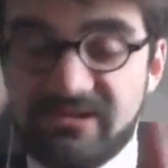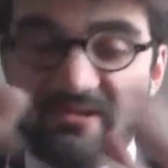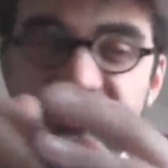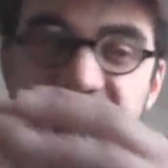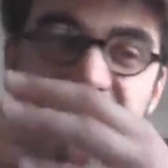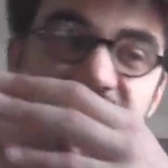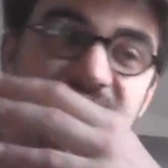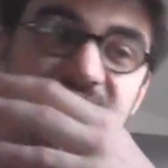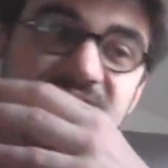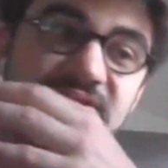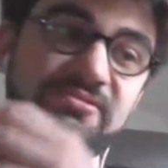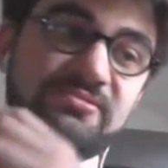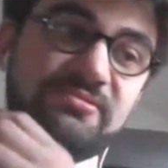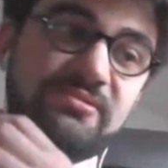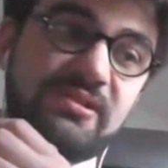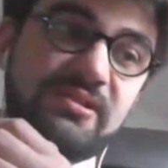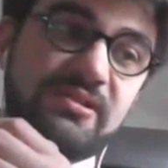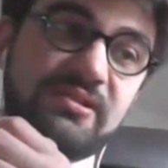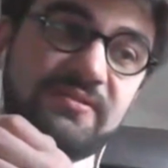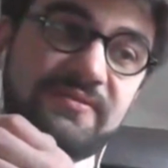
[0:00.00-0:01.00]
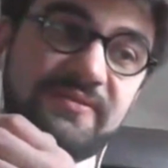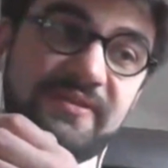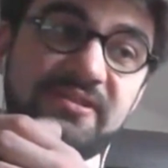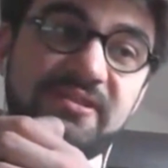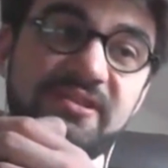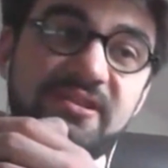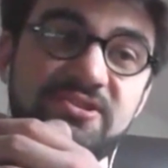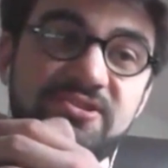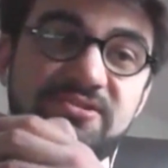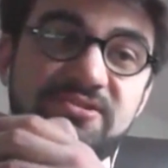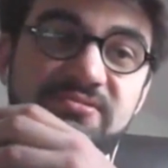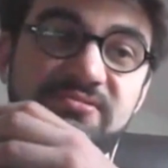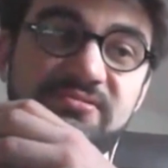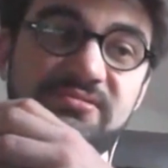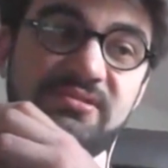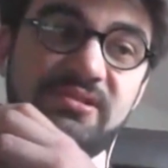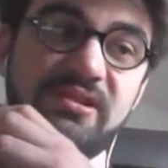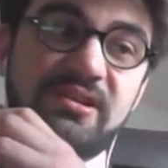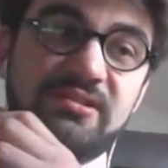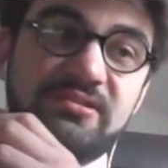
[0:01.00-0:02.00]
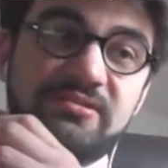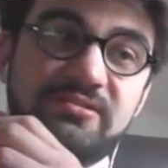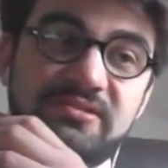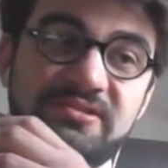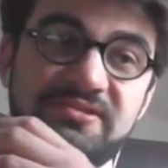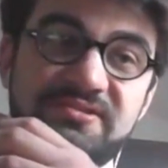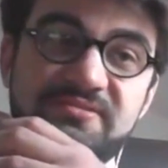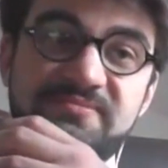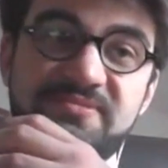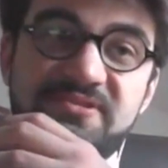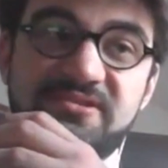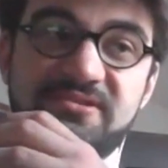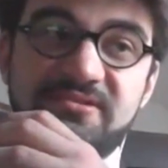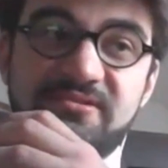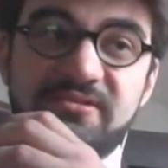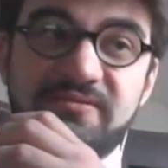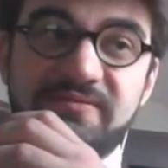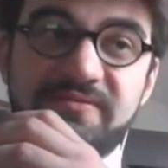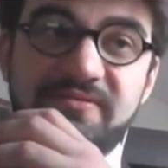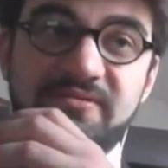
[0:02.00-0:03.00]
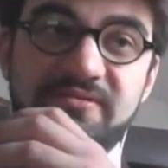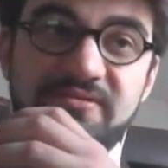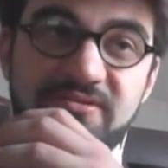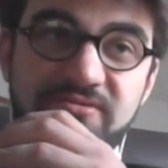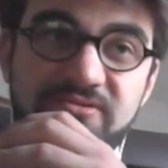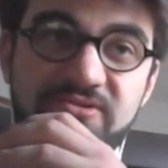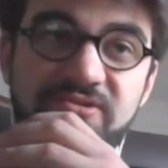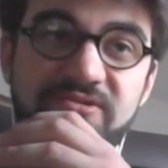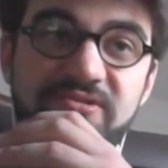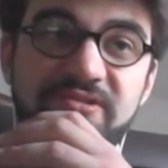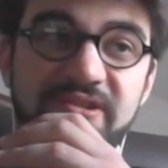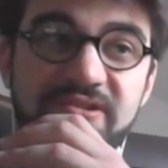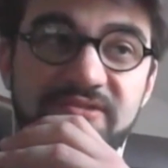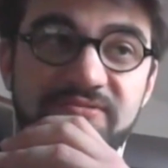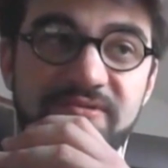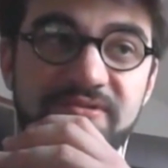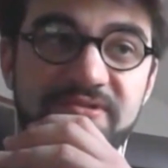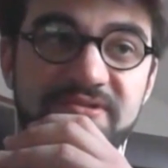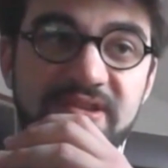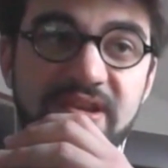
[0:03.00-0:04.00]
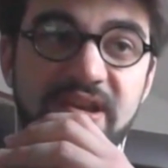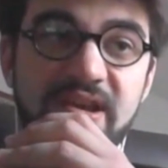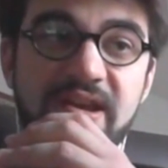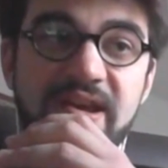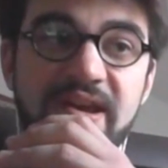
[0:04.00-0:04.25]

said, also advantage to the algorithms of the social networks,